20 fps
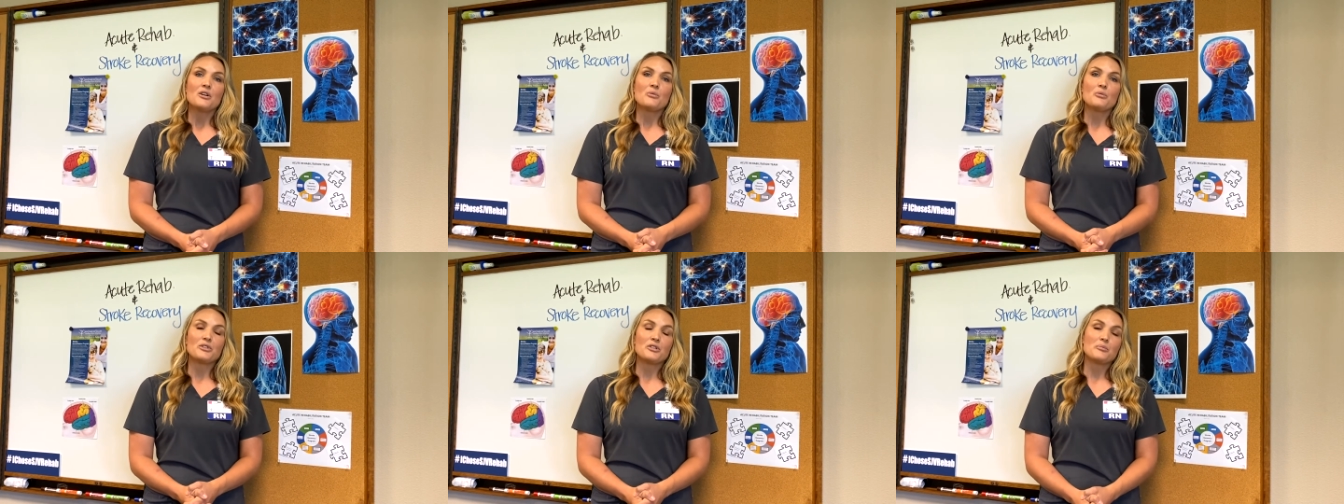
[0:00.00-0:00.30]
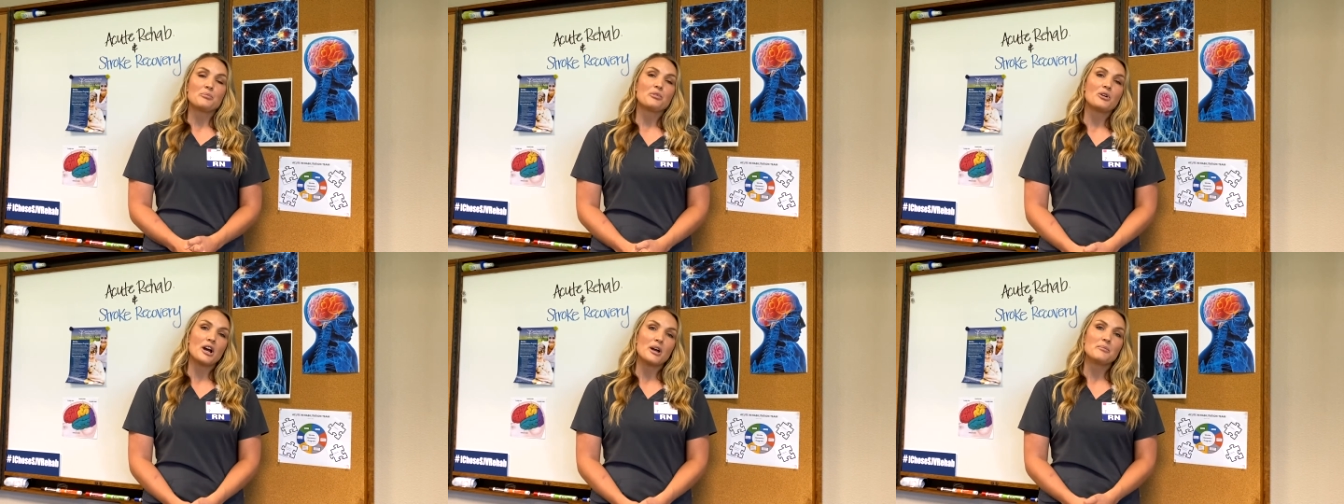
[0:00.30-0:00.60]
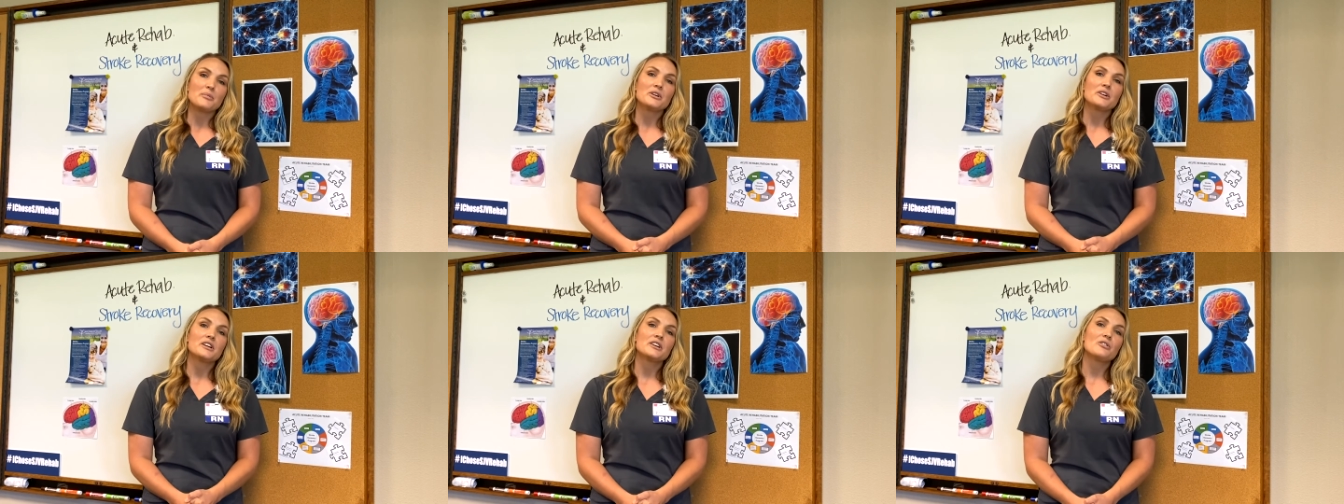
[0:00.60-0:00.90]
with the
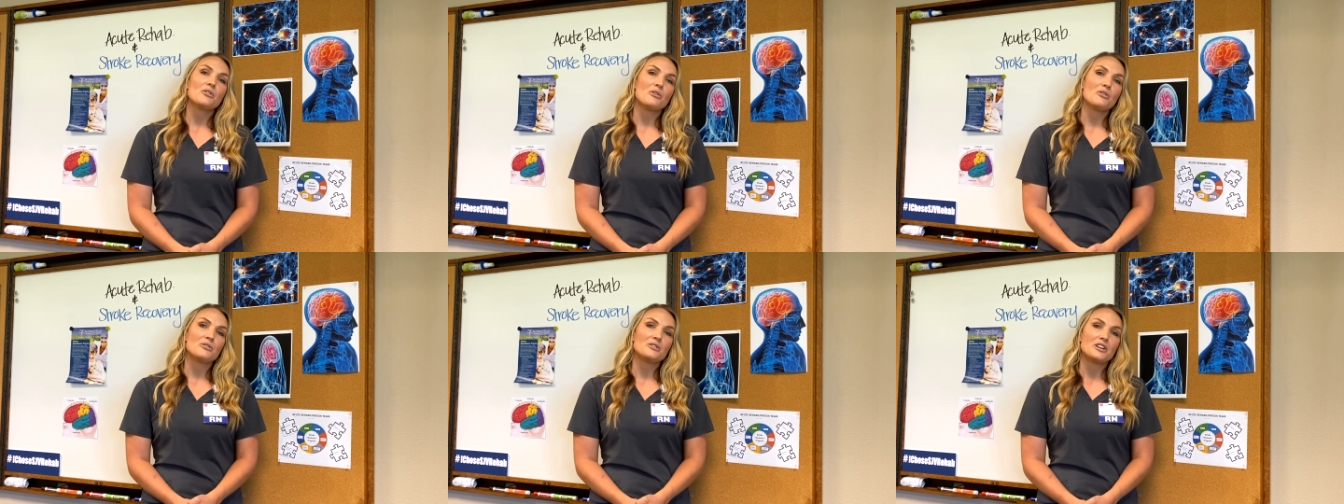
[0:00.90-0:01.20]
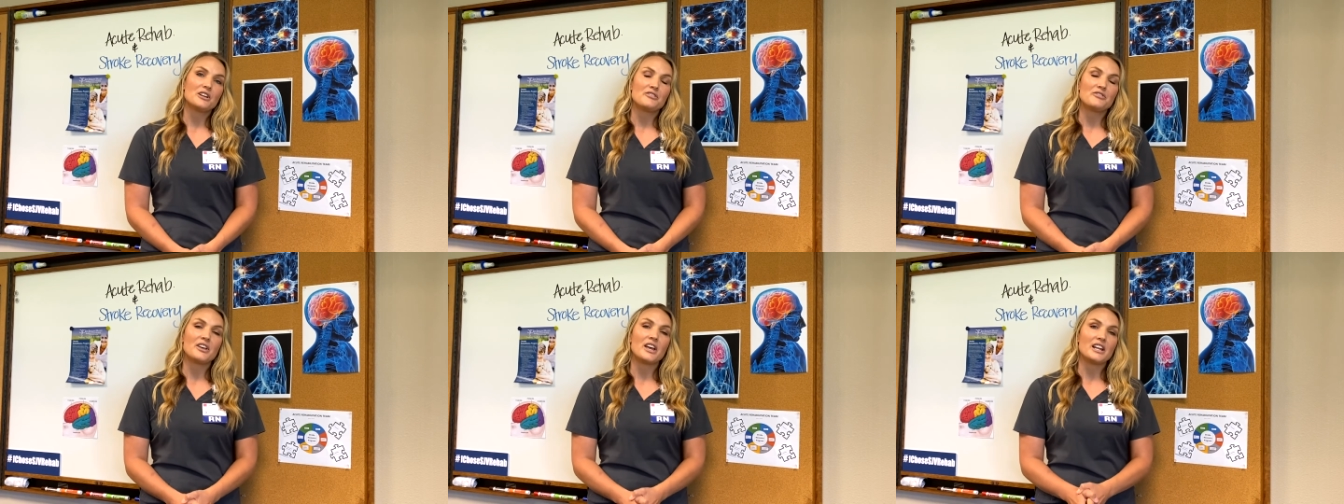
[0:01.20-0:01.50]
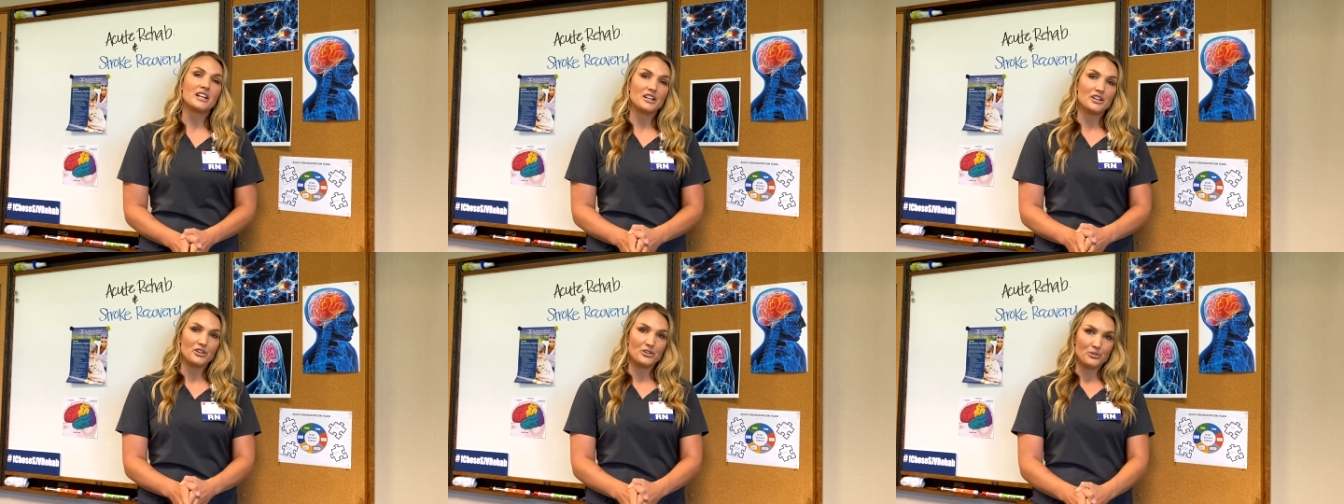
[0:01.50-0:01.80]
primary goal of
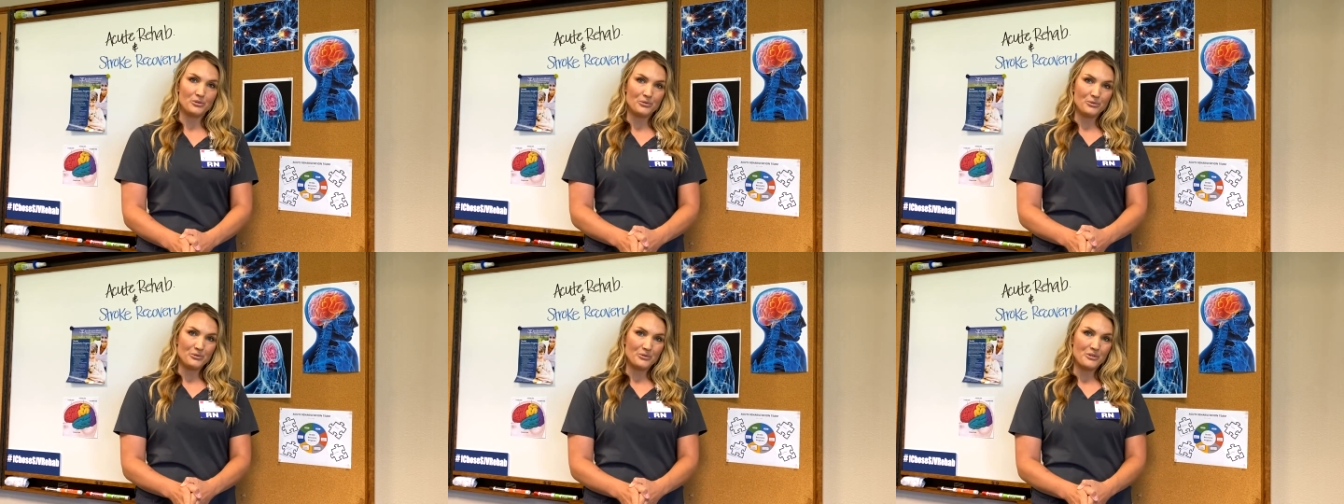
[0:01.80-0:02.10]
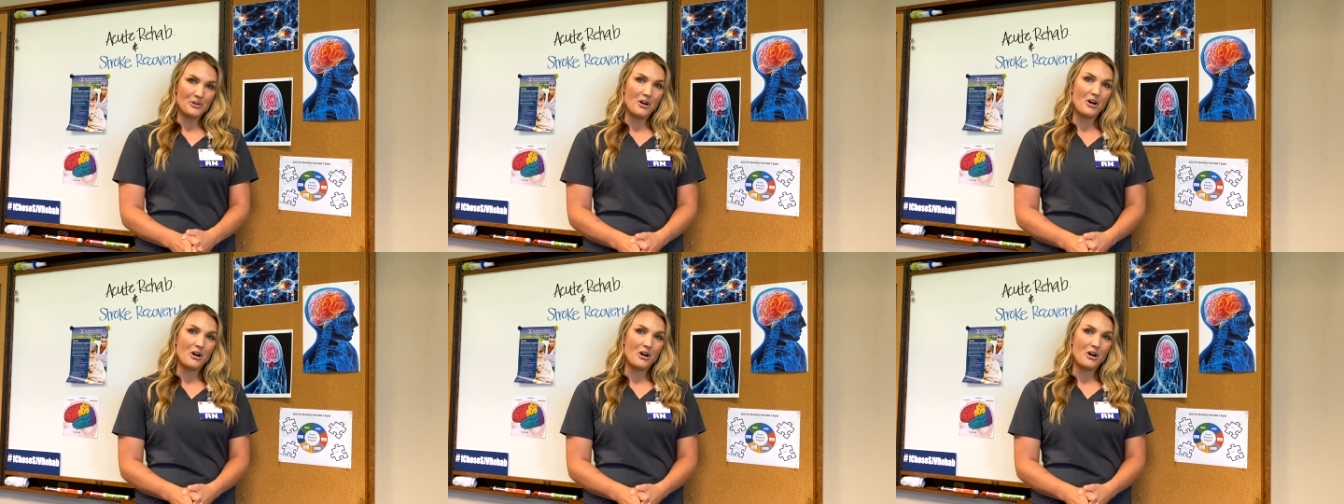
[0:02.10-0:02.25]
getting you,